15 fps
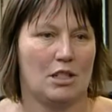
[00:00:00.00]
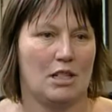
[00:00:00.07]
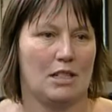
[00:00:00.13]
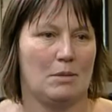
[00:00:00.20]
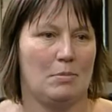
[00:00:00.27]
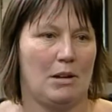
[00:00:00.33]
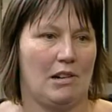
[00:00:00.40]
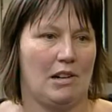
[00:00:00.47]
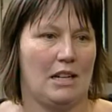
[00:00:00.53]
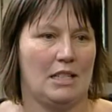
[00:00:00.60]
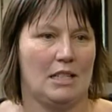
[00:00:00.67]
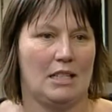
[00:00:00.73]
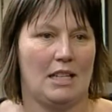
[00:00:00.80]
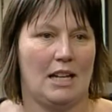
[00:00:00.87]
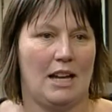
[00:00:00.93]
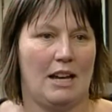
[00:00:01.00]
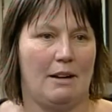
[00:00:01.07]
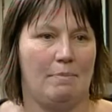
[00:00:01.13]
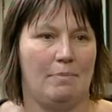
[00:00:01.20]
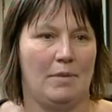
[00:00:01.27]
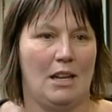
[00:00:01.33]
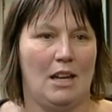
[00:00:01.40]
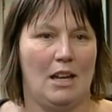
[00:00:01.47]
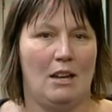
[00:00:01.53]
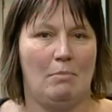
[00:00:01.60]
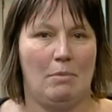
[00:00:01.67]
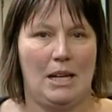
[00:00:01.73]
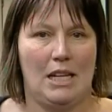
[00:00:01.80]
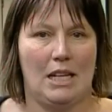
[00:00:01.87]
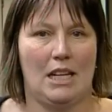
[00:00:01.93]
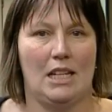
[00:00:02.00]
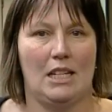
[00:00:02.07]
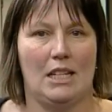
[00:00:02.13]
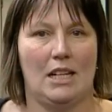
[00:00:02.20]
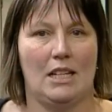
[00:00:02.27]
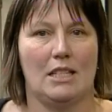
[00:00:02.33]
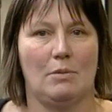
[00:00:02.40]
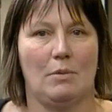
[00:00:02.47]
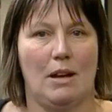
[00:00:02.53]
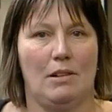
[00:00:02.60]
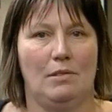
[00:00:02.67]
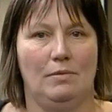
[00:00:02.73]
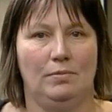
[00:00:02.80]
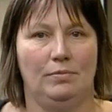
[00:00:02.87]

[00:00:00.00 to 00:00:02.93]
to experience um, Peter Kenyon as well.